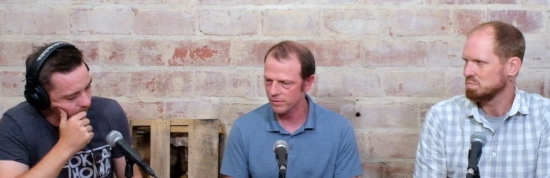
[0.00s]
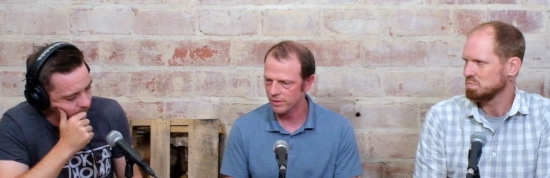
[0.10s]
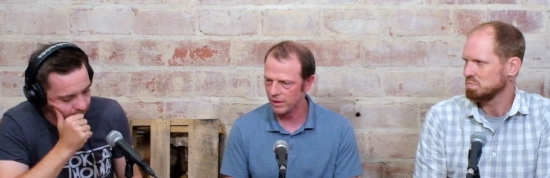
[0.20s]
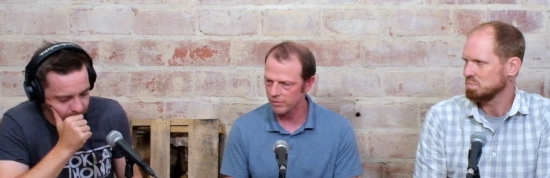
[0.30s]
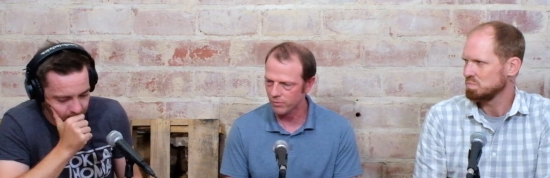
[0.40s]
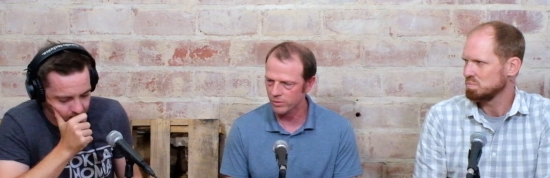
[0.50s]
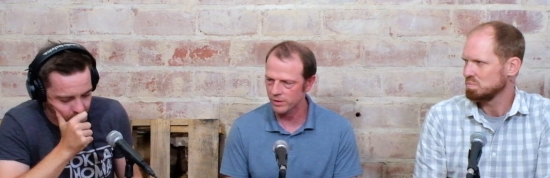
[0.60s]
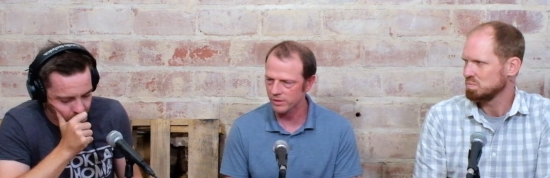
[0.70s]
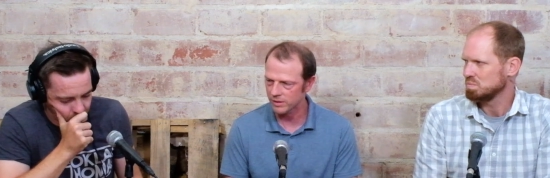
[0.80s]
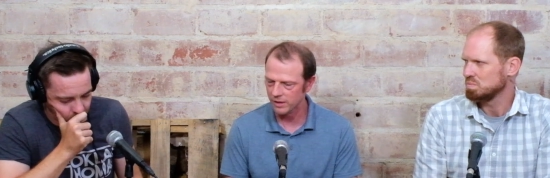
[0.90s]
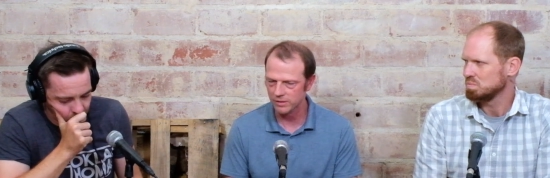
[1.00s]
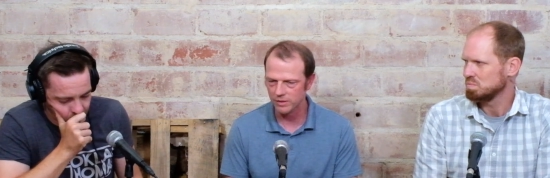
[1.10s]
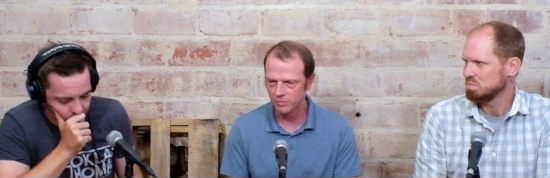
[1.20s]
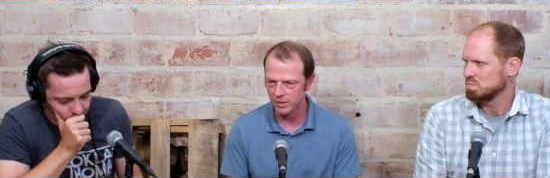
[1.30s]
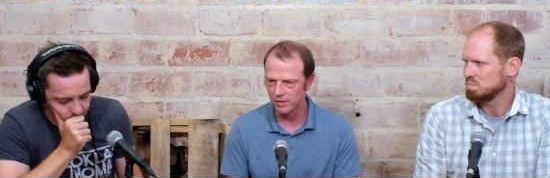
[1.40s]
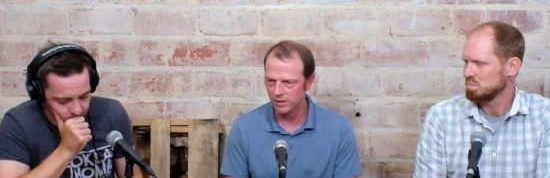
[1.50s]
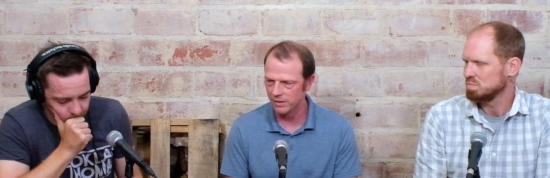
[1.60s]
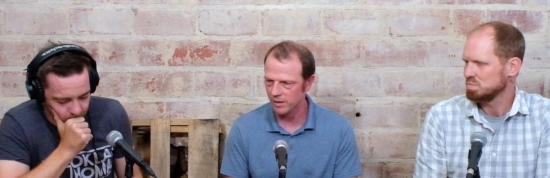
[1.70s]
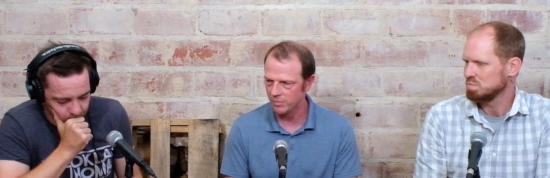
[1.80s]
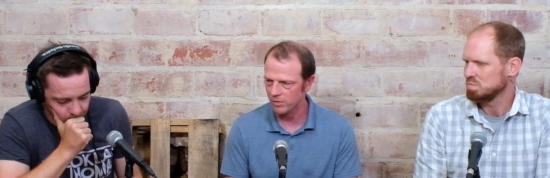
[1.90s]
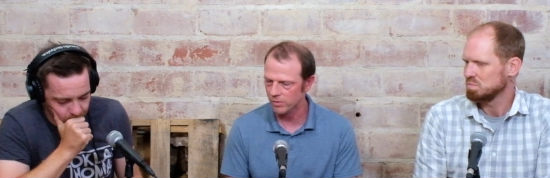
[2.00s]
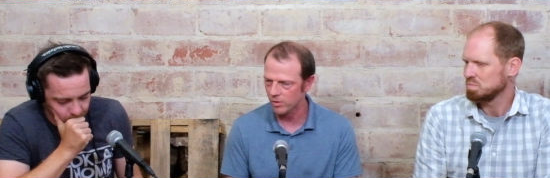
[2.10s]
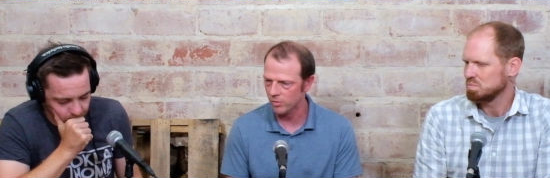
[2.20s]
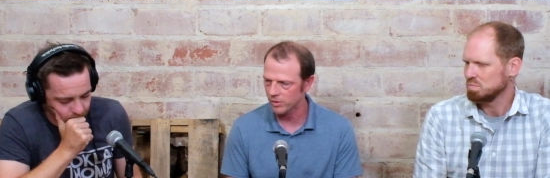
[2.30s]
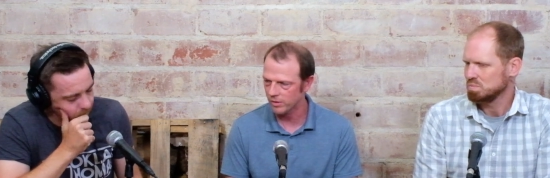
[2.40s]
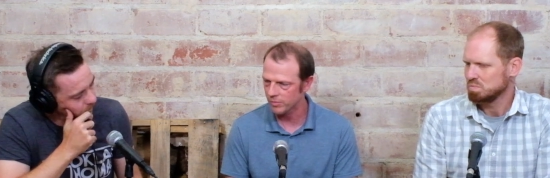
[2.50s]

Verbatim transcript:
Speaker 1: California and Texas, but ended up in Oklahoma and have